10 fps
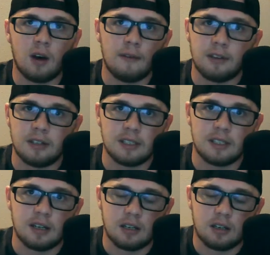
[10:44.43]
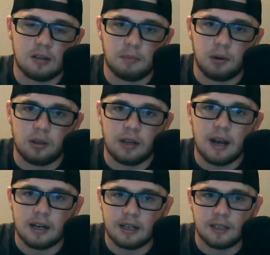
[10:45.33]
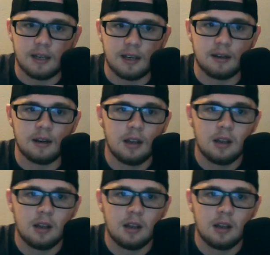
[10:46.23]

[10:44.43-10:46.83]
offense is going to pull it out at the end.